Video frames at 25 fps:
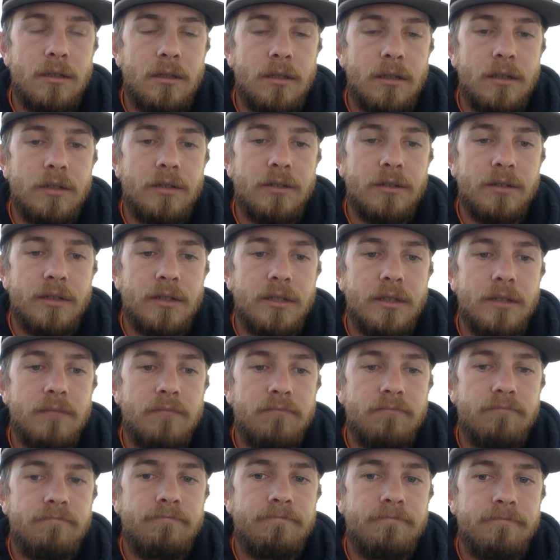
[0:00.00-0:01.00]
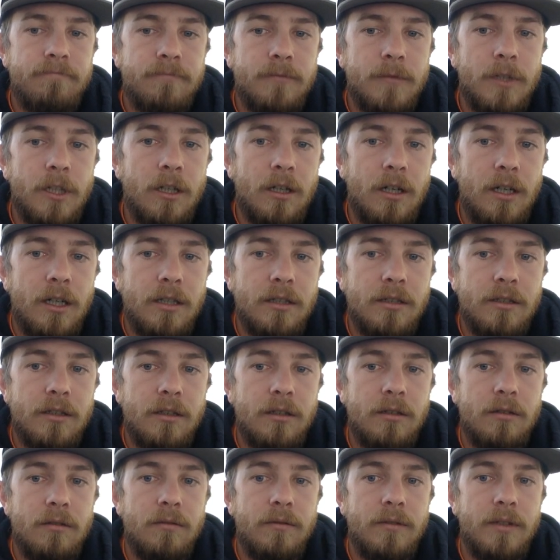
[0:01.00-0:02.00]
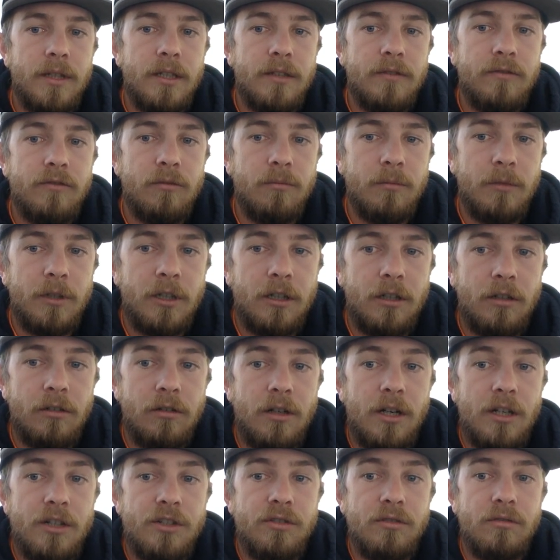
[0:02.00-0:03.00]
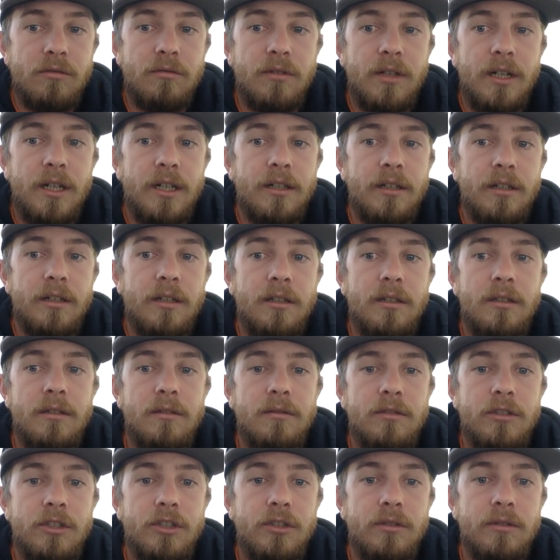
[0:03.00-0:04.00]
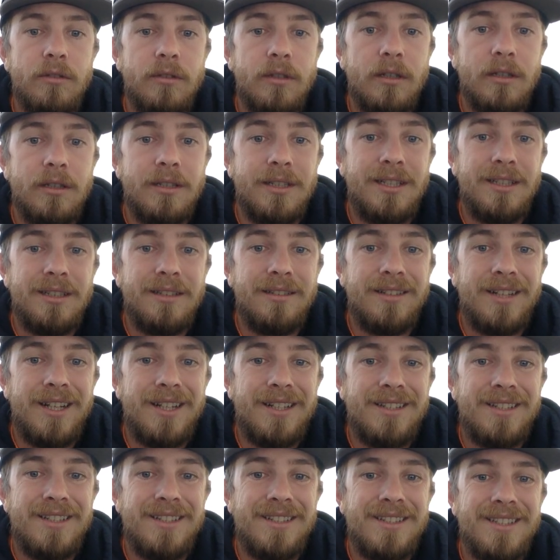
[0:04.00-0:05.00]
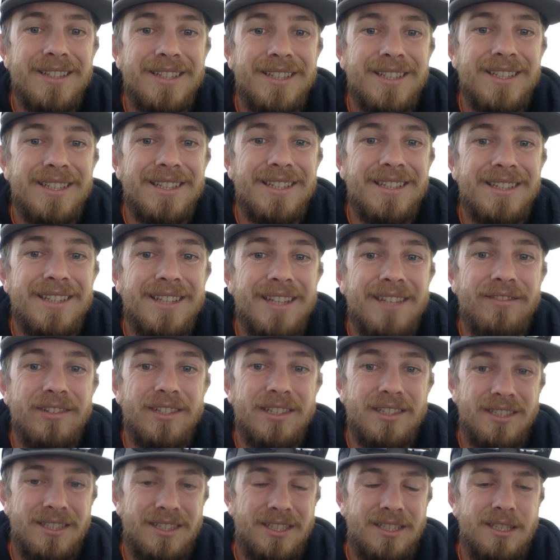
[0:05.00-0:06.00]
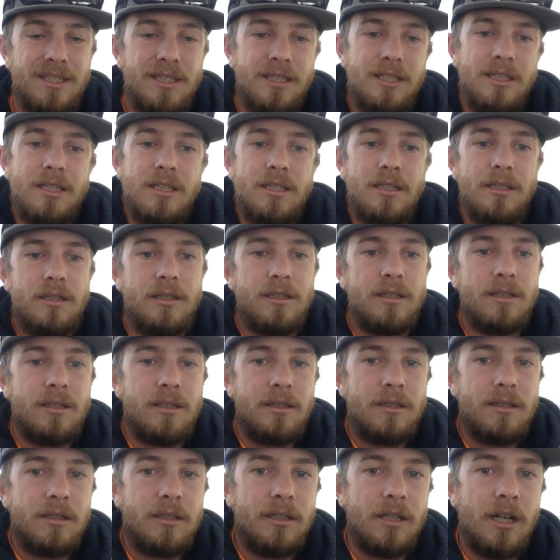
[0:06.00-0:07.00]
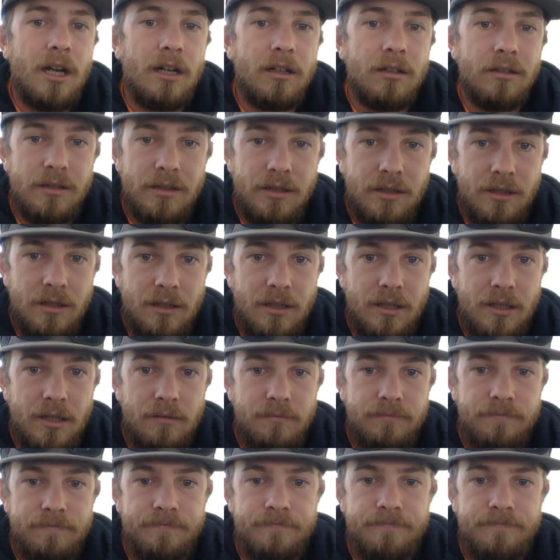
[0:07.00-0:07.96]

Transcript: Interesting. Alright, so that's from the Congressional Record, June 13th, 1967. Congress said that.